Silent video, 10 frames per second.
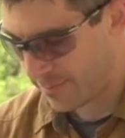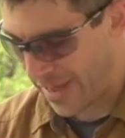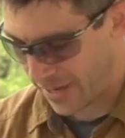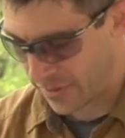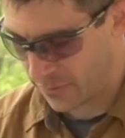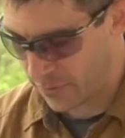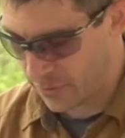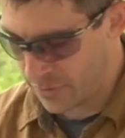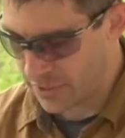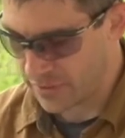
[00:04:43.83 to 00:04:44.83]
back
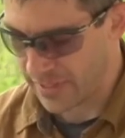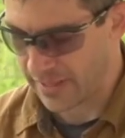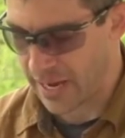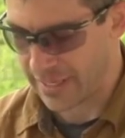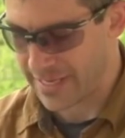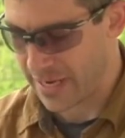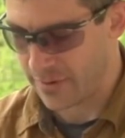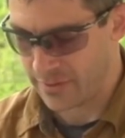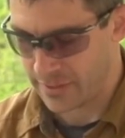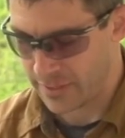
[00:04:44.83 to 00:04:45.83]
through so that they lock
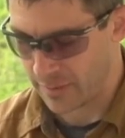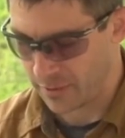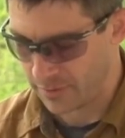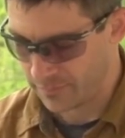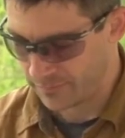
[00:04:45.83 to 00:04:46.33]
down double.